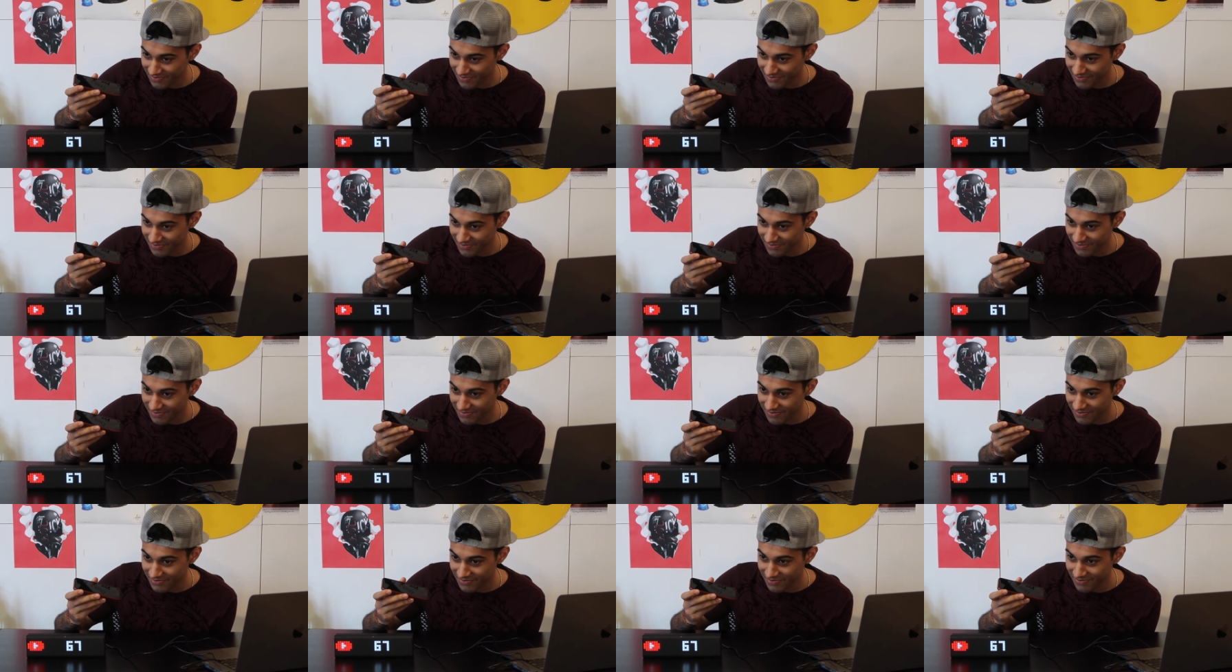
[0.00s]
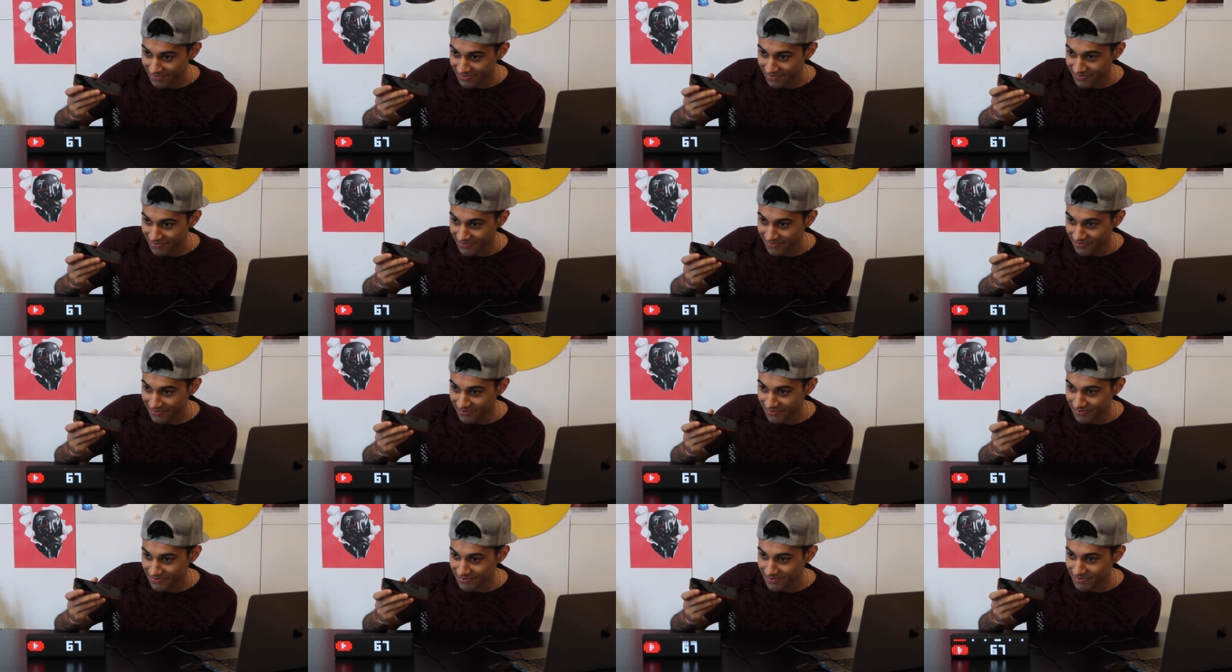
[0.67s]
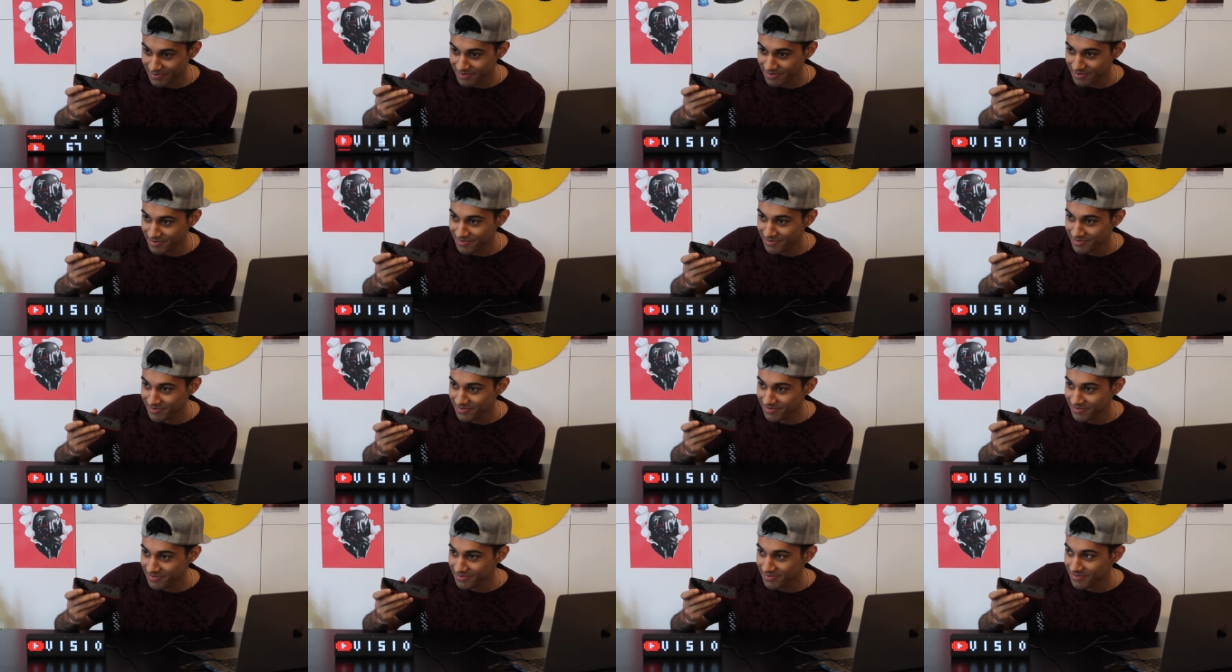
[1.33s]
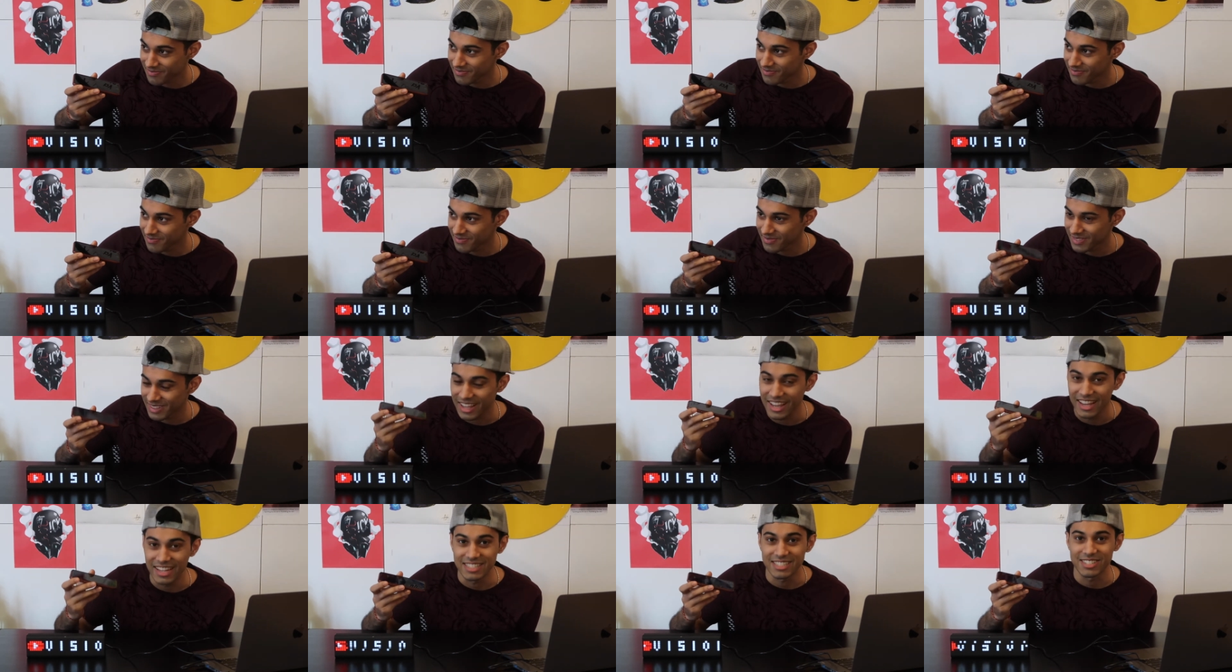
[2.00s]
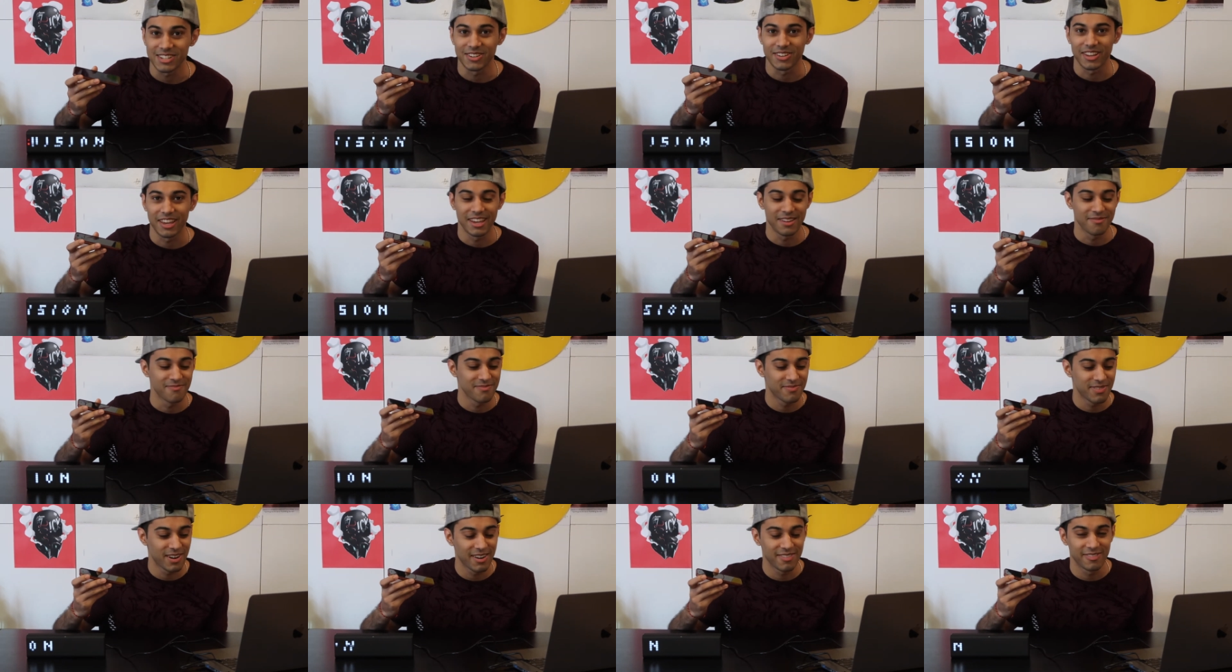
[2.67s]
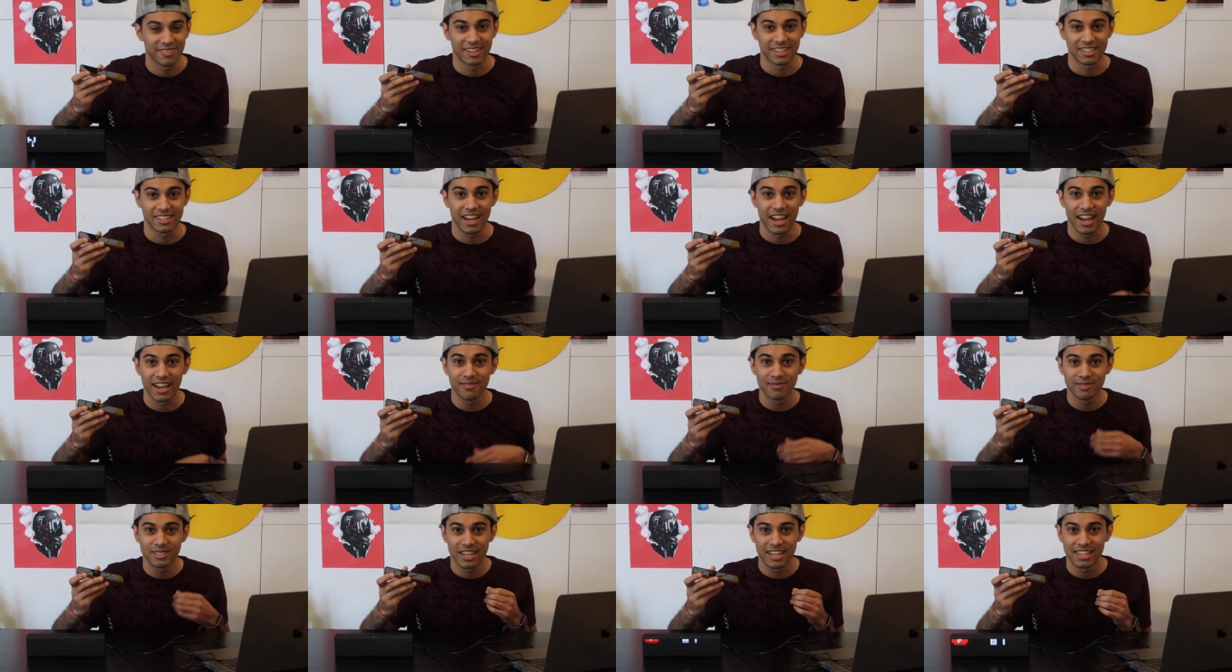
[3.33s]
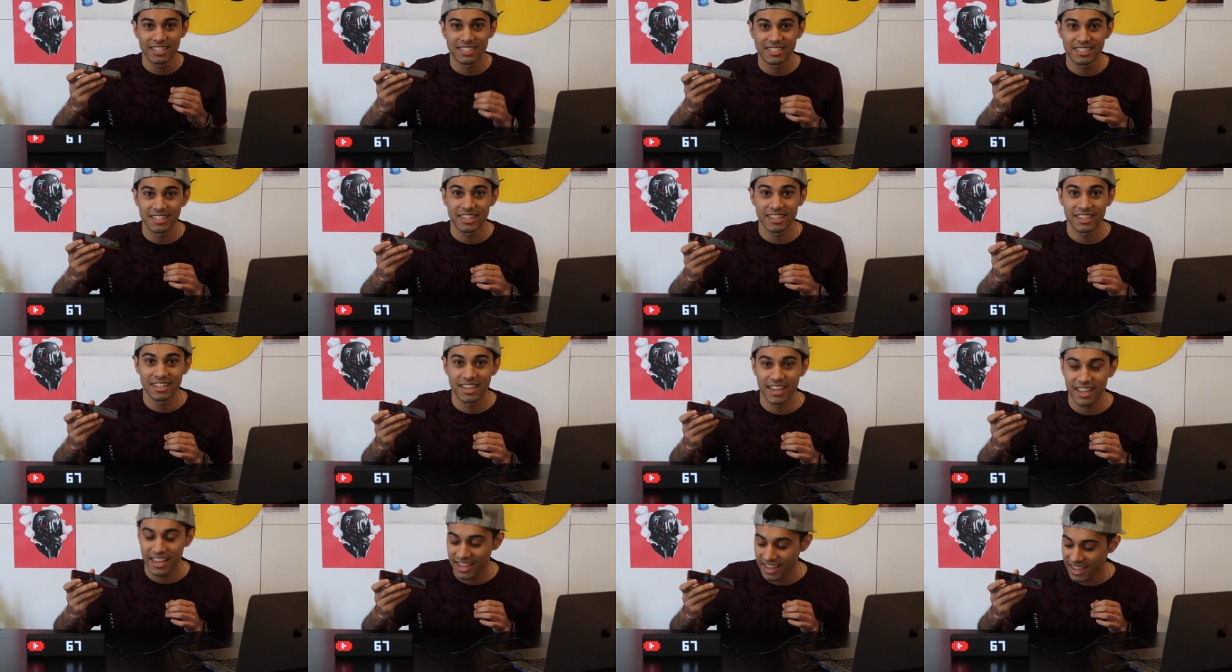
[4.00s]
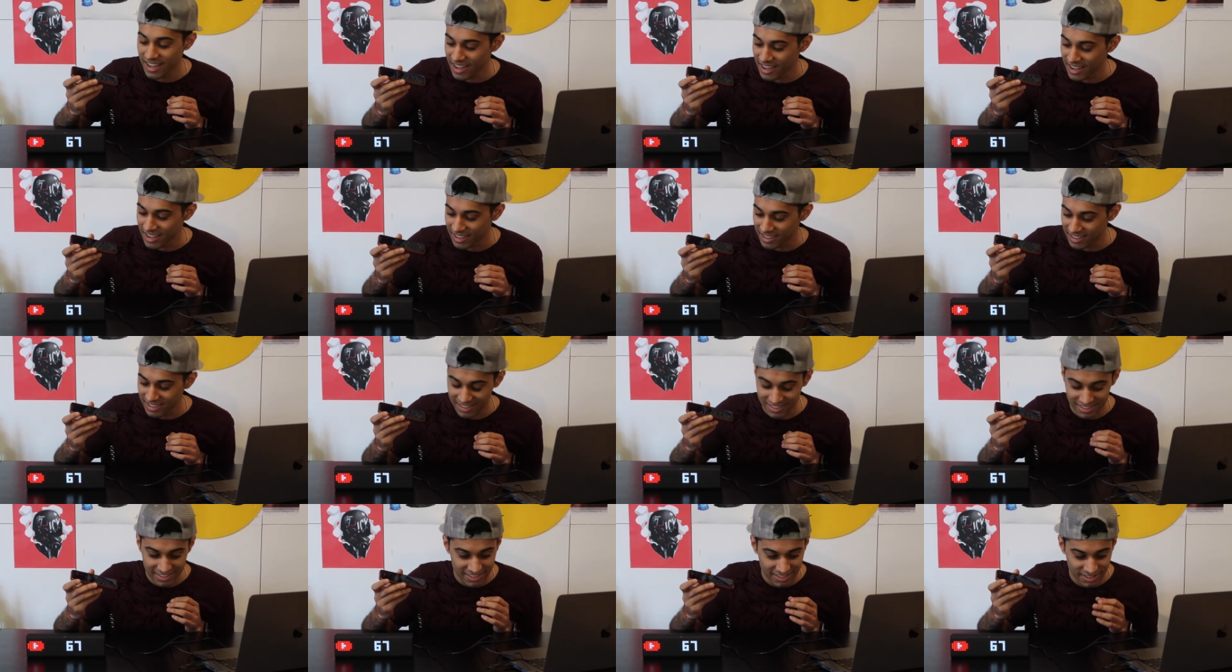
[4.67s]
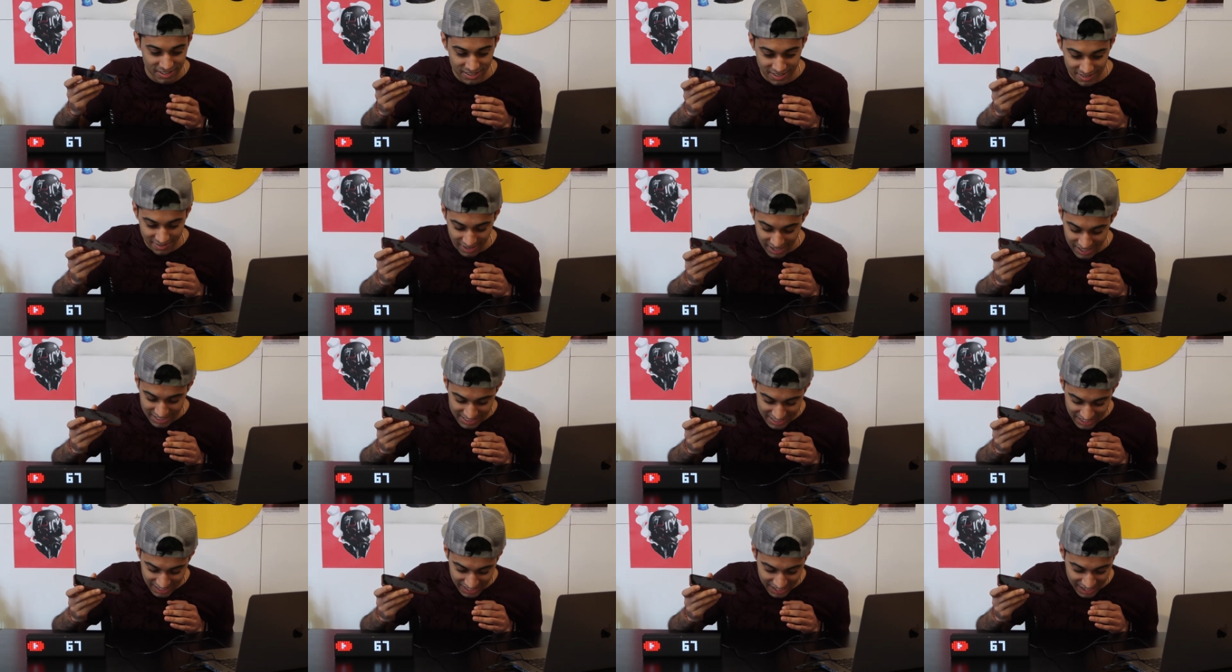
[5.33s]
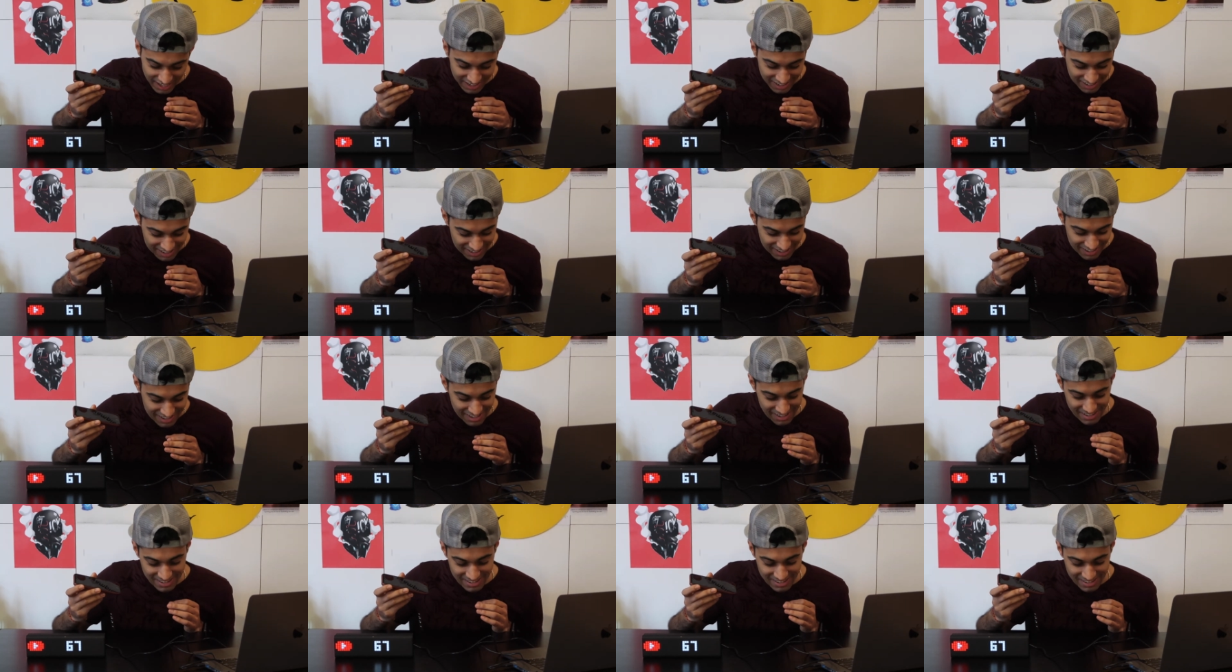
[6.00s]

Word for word: Uh, I don't think I am. Yes, okay, perfect. I'm testing a uh, new device I got.